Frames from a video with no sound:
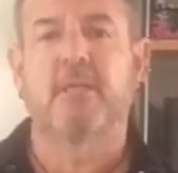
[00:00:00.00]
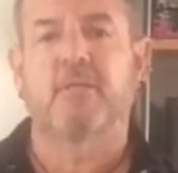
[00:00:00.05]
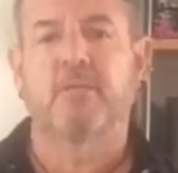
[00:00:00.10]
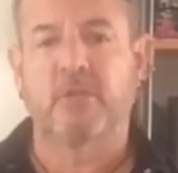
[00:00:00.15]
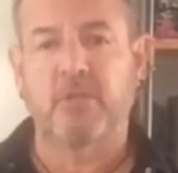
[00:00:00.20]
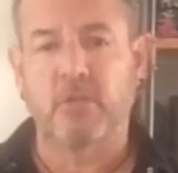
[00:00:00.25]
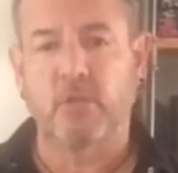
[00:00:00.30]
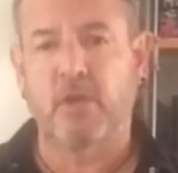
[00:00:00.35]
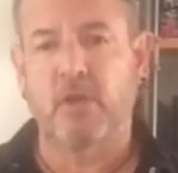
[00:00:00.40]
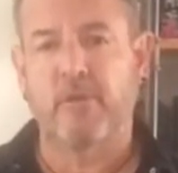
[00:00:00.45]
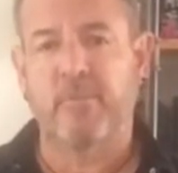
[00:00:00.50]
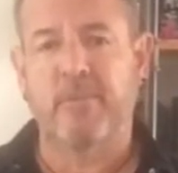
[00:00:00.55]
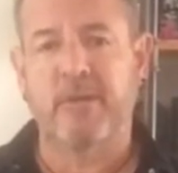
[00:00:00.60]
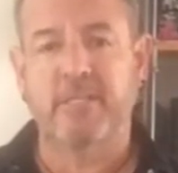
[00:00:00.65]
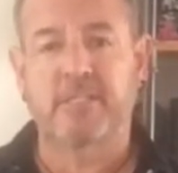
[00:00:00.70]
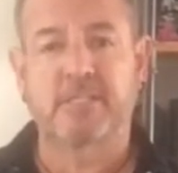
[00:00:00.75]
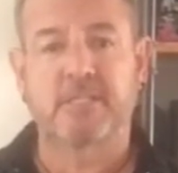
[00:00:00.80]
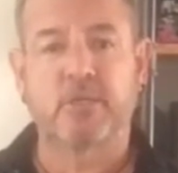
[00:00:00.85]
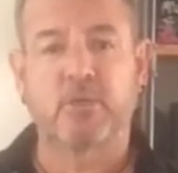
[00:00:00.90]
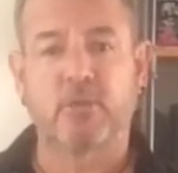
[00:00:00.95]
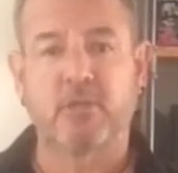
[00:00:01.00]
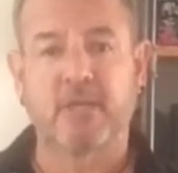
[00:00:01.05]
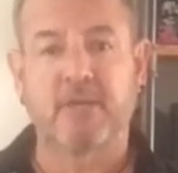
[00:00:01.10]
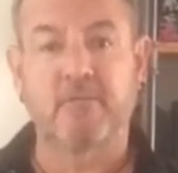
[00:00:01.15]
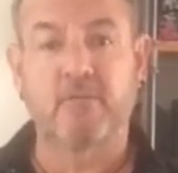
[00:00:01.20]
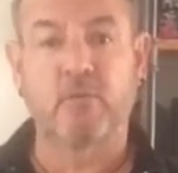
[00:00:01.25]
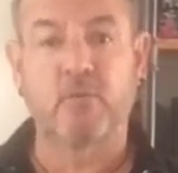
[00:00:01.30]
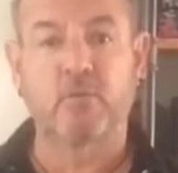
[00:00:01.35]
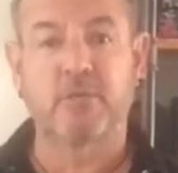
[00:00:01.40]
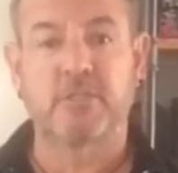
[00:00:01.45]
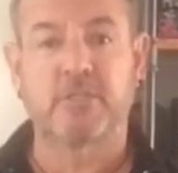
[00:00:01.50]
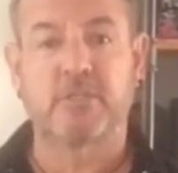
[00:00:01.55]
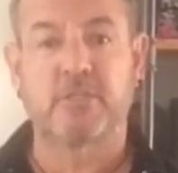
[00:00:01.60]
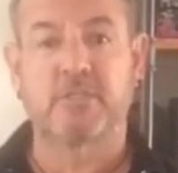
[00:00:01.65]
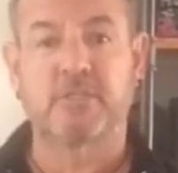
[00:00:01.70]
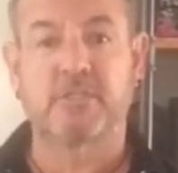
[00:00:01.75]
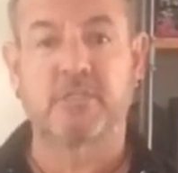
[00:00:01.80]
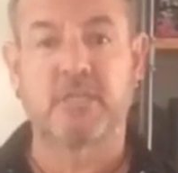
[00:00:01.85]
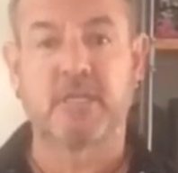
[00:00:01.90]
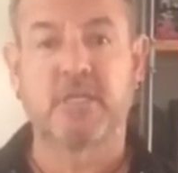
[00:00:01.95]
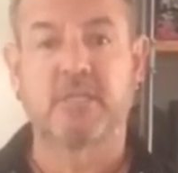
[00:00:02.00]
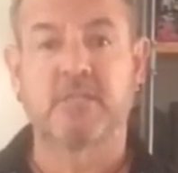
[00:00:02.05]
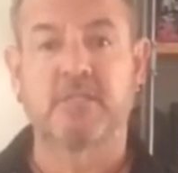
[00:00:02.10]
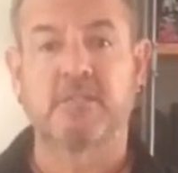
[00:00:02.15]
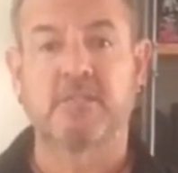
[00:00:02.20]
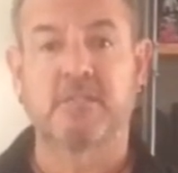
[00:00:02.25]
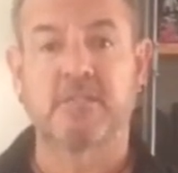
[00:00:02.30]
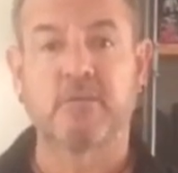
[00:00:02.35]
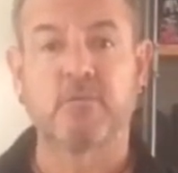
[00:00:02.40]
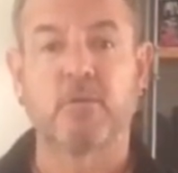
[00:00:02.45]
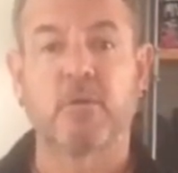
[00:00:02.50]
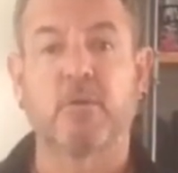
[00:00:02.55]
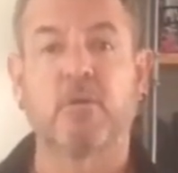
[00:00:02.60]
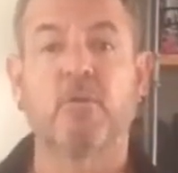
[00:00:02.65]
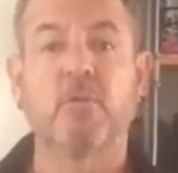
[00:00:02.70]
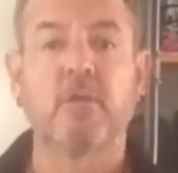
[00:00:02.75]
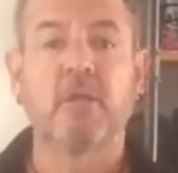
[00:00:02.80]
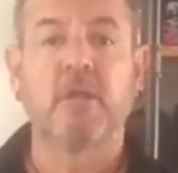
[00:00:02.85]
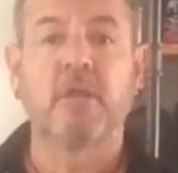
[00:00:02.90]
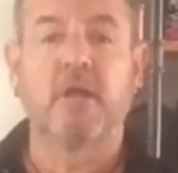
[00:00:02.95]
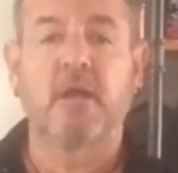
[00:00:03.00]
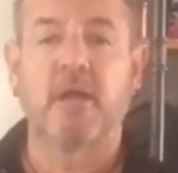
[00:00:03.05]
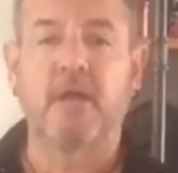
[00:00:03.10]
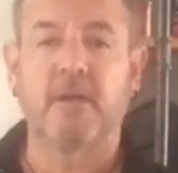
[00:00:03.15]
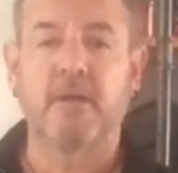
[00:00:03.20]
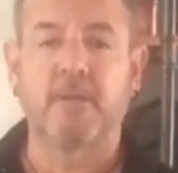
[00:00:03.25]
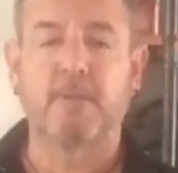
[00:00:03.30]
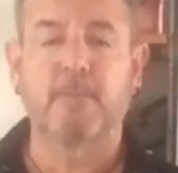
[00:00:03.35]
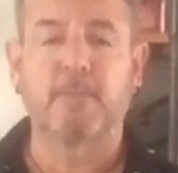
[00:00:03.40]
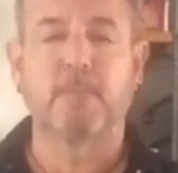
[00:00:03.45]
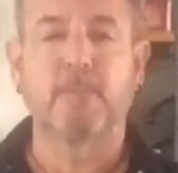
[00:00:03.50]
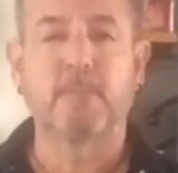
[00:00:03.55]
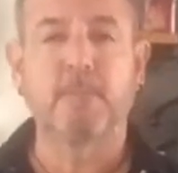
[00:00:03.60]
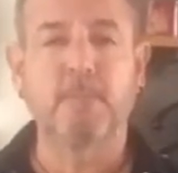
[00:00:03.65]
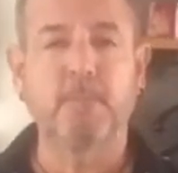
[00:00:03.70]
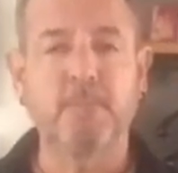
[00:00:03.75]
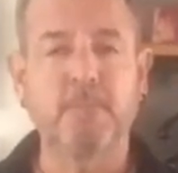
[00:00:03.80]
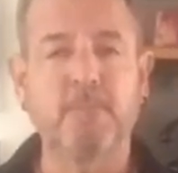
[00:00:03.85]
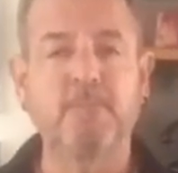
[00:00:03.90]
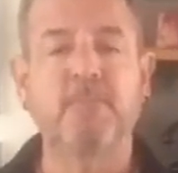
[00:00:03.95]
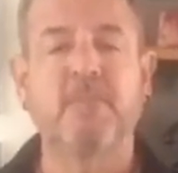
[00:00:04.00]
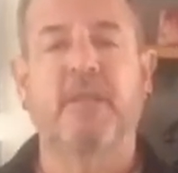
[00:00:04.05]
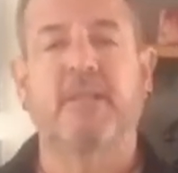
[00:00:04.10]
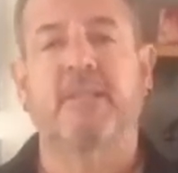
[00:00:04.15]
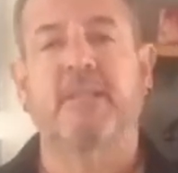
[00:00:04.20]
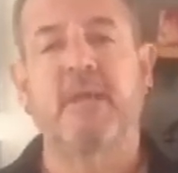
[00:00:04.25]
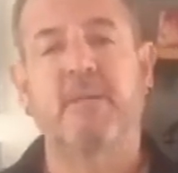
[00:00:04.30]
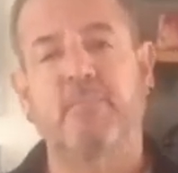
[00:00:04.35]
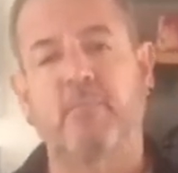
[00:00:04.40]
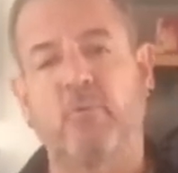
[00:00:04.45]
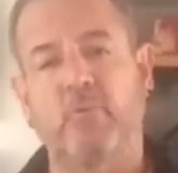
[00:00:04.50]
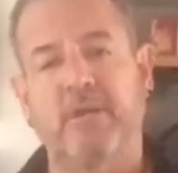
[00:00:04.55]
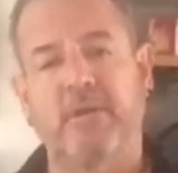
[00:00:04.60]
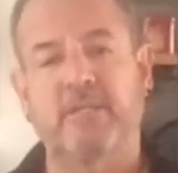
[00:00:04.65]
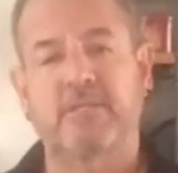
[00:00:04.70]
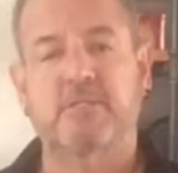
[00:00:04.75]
at my skill level, which is zero at that point.